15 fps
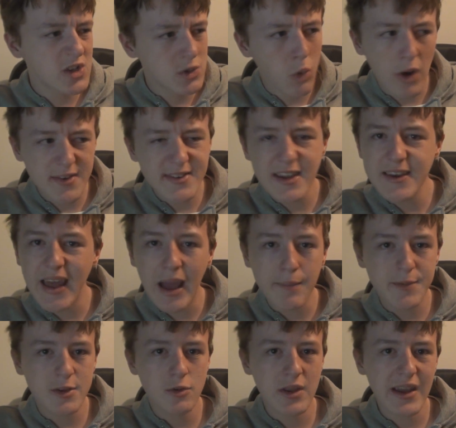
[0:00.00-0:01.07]
She wasn't in
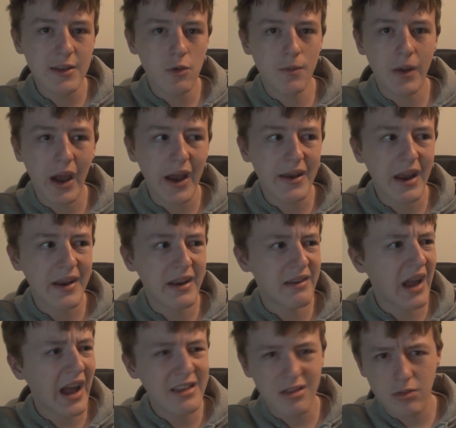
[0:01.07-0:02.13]
episode 8 or 9,
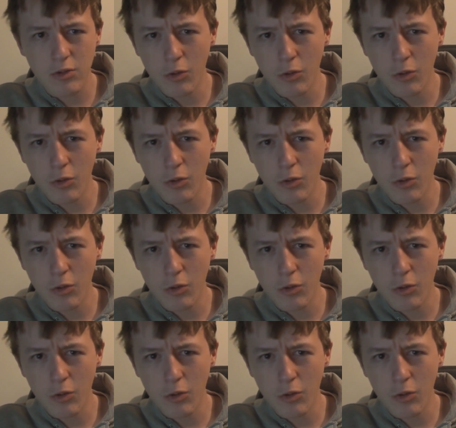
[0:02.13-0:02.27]
and I